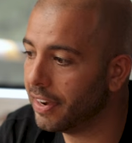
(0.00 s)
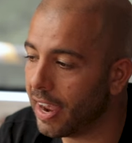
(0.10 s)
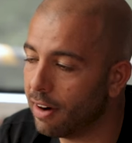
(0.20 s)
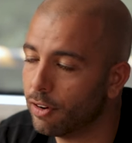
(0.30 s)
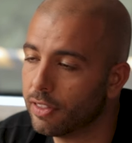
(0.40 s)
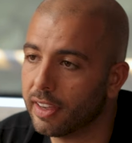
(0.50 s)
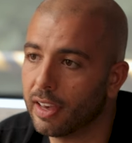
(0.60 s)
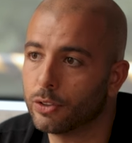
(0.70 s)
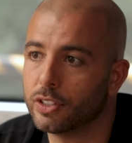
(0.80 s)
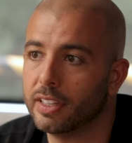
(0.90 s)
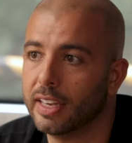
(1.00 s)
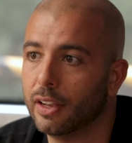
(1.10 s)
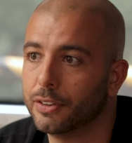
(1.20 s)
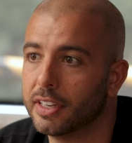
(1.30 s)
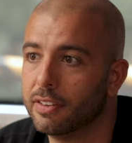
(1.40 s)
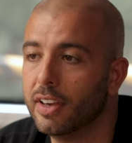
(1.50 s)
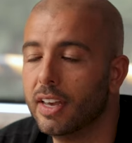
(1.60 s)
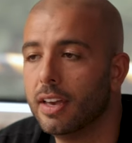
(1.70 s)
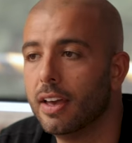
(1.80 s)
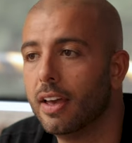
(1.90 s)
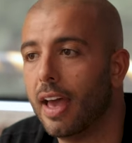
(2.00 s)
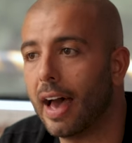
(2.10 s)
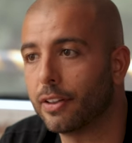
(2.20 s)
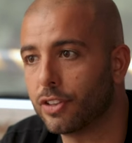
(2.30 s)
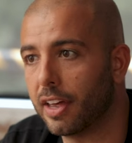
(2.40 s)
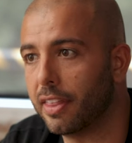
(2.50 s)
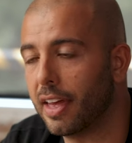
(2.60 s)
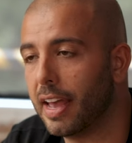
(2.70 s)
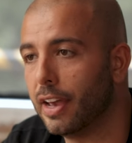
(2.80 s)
then everything else in the LTV outside of that